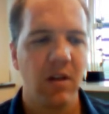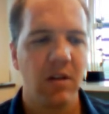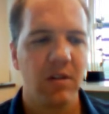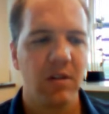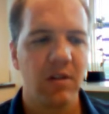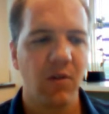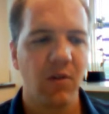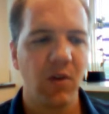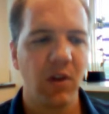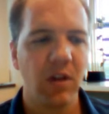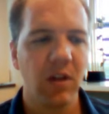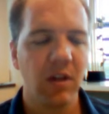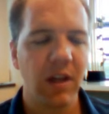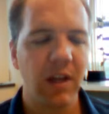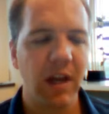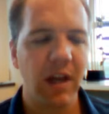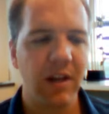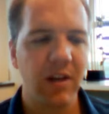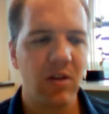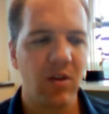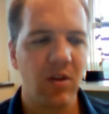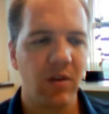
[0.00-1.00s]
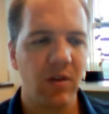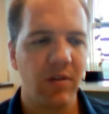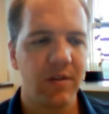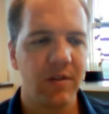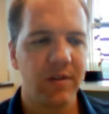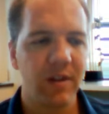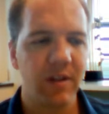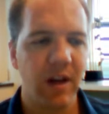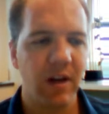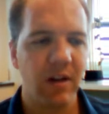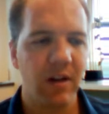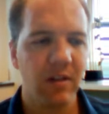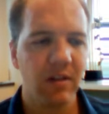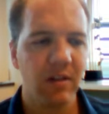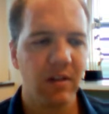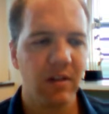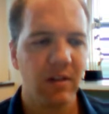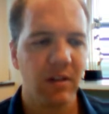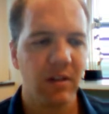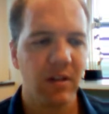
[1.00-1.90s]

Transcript: So if we look at a nerve cell,